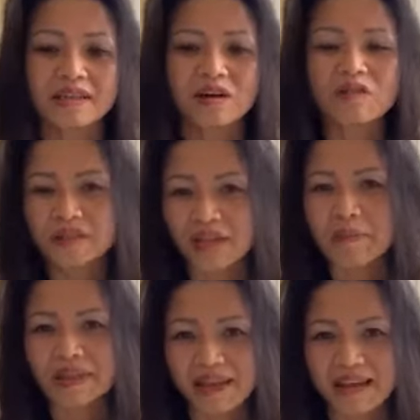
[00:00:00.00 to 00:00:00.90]

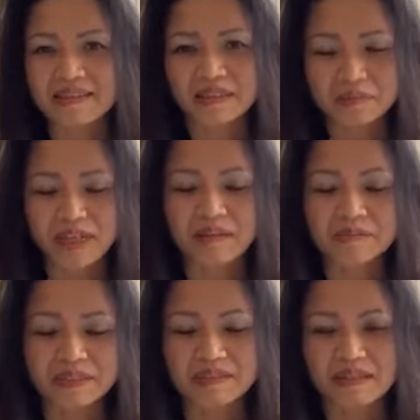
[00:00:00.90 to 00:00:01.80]
Overcoming that
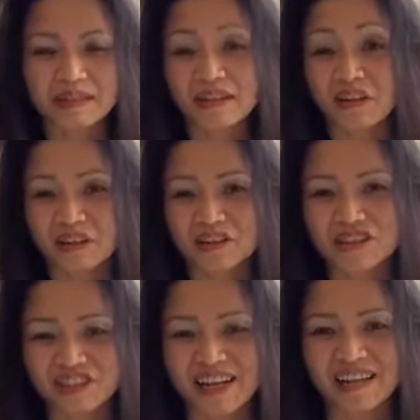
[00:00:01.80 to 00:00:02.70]
sometimes is a, a larger
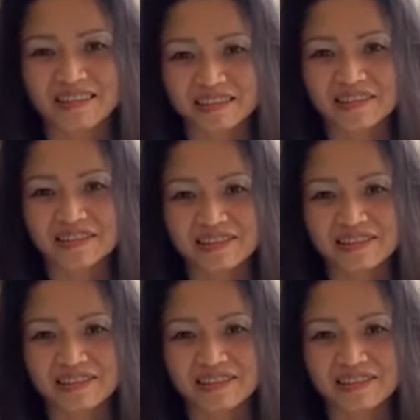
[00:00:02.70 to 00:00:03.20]
challenge.